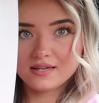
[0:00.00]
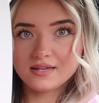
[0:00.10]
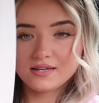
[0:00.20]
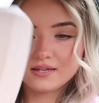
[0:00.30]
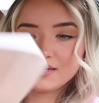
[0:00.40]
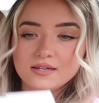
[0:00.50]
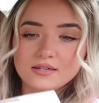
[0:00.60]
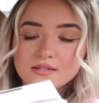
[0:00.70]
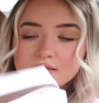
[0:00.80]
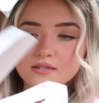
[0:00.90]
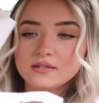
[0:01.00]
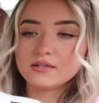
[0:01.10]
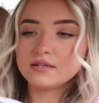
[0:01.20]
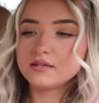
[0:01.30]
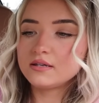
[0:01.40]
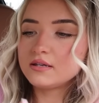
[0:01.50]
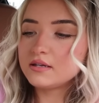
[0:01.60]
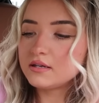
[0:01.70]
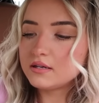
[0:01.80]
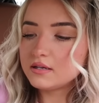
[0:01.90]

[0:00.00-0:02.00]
No one is speaking in this clip.